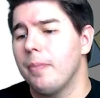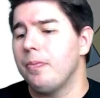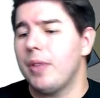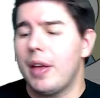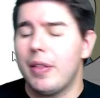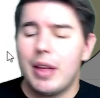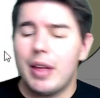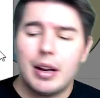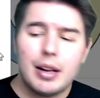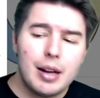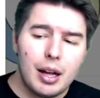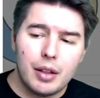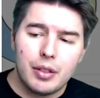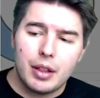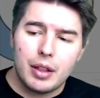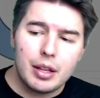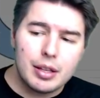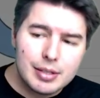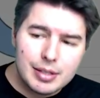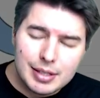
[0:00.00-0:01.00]
And then on
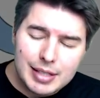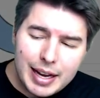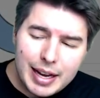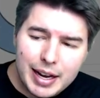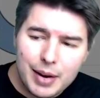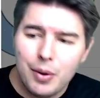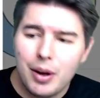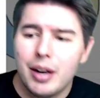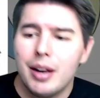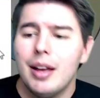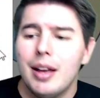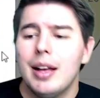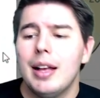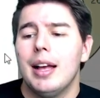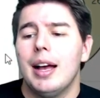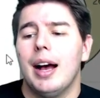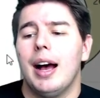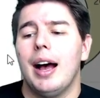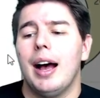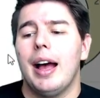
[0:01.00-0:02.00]
the second one,
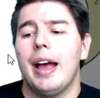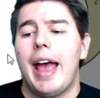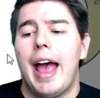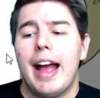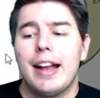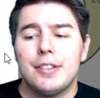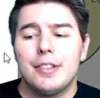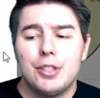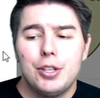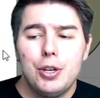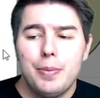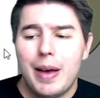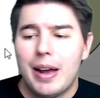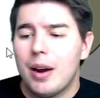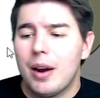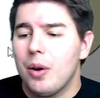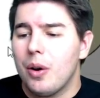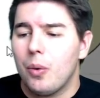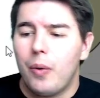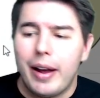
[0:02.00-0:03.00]
add 2
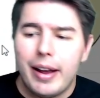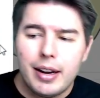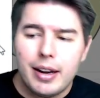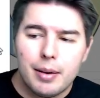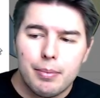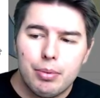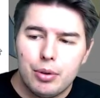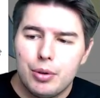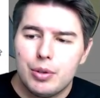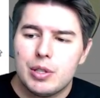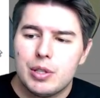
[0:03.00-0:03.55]
mana, a white and a blue.